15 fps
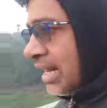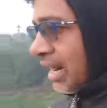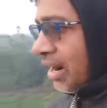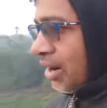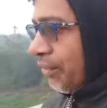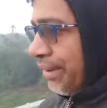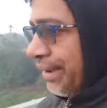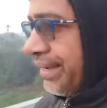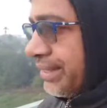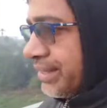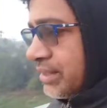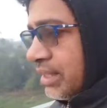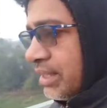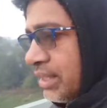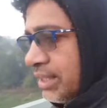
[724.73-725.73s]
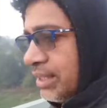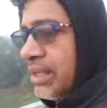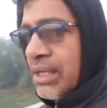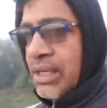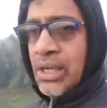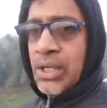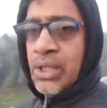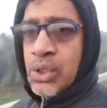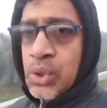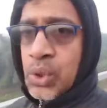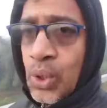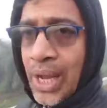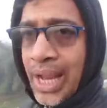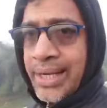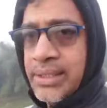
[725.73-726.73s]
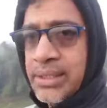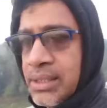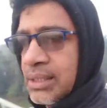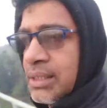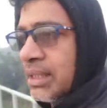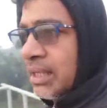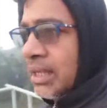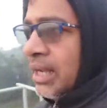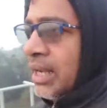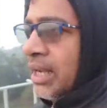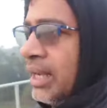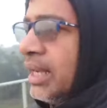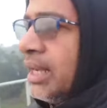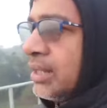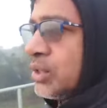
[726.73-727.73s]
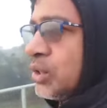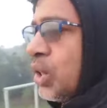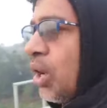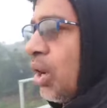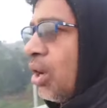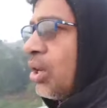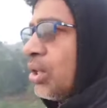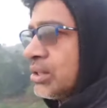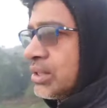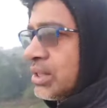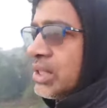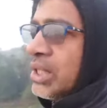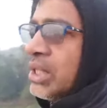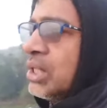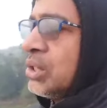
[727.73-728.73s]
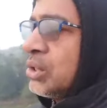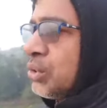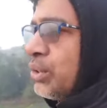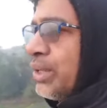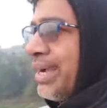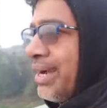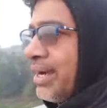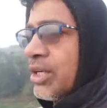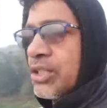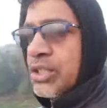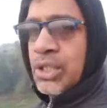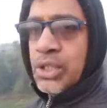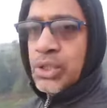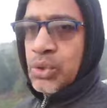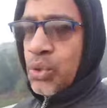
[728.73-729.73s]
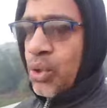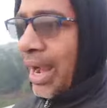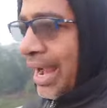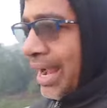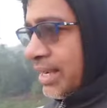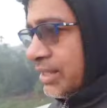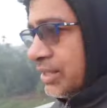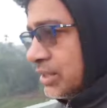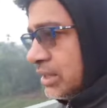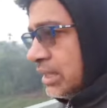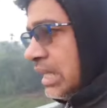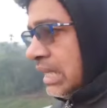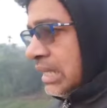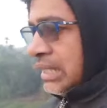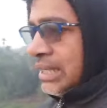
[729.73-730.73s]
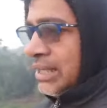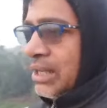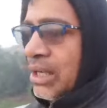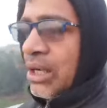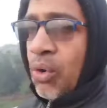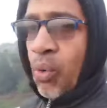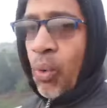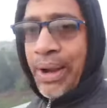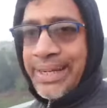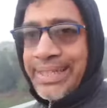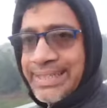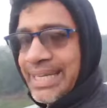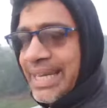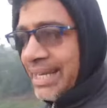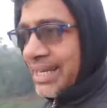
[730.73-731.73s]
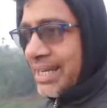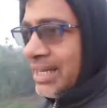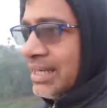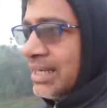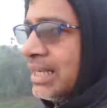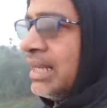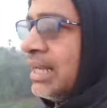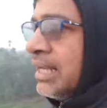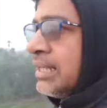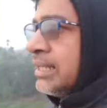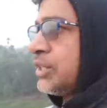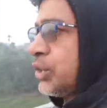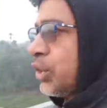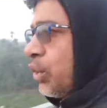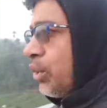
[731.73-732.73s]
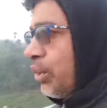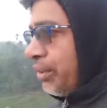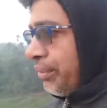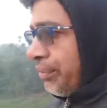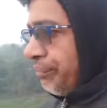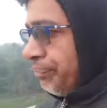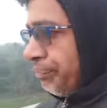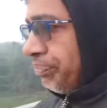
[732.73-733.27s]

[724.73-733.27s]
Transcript: cow has two legs, two horns, two ears, two eyes, one tail. So